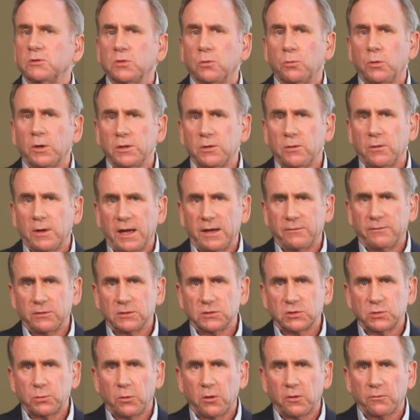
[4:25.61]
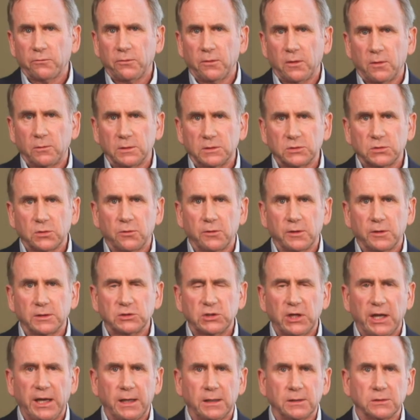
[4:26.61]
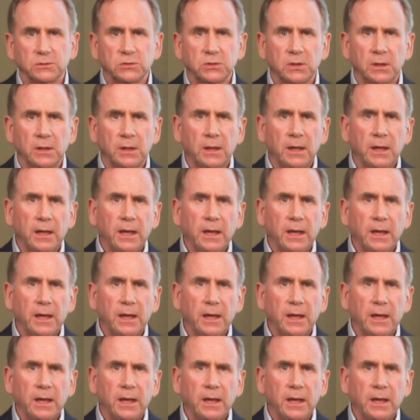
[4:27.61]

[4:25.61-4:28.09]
to what you have in a smartphone is going to change.